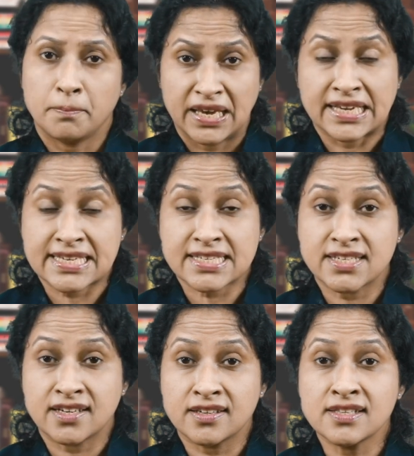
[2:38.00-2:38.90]

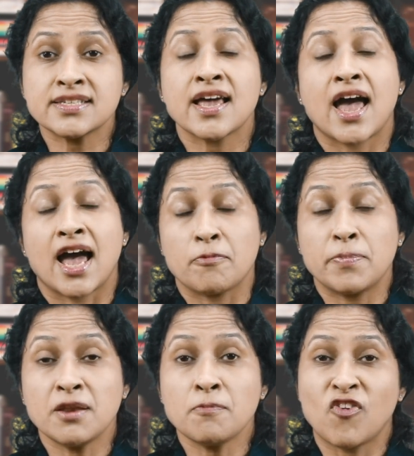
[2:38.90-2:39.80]
BSS journals have
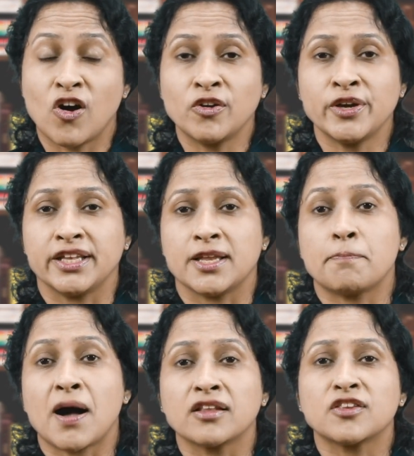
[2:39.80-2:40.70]
been following the
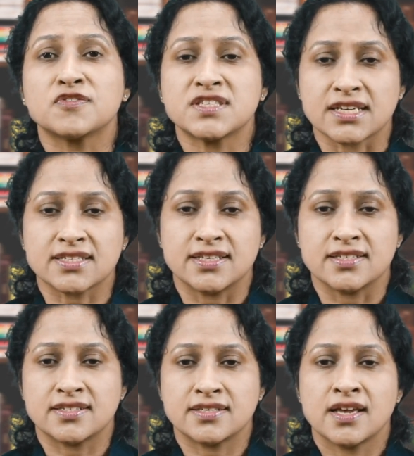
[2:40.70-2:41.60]
path of
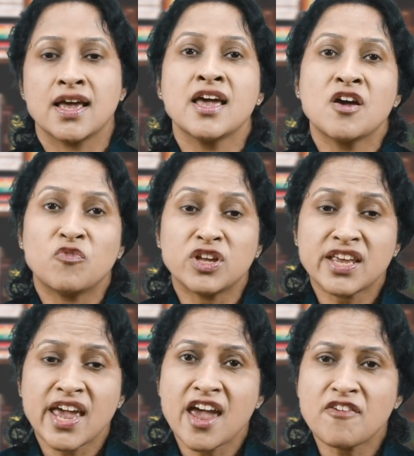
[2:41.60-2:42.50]
success.
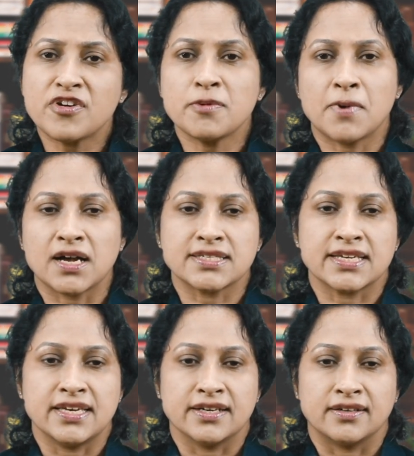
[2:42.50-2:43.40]
With every
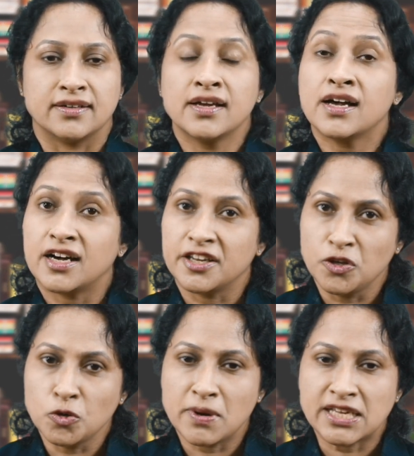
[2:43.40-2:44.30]
passing year, a
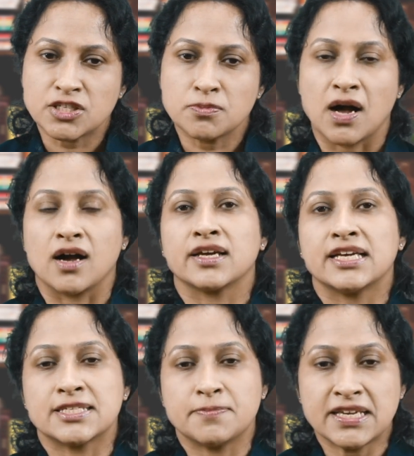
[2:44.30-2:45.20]
new benchmark
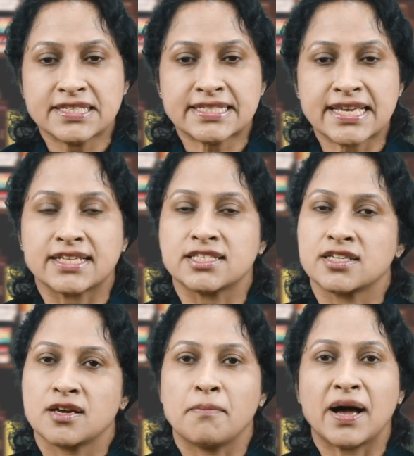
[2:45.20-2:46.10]
is being
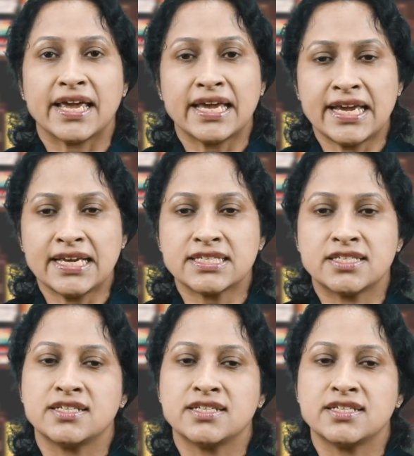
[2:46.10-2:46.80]
set by each